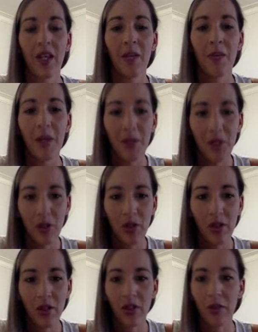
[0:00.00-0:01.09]

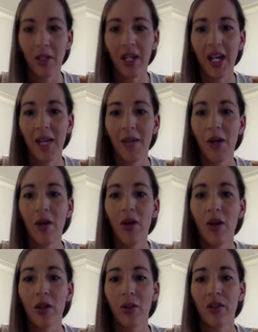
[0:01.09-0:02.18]
Papatuanuku became our
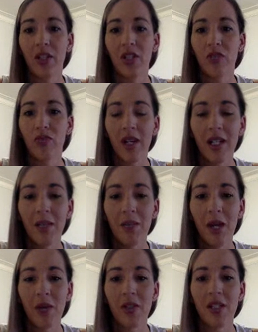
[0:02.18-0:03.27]
earth with its rugged
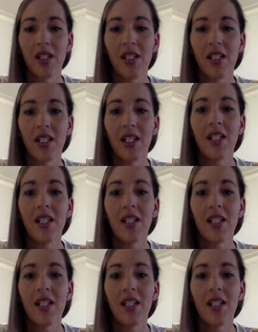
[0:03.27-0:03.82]
mountains,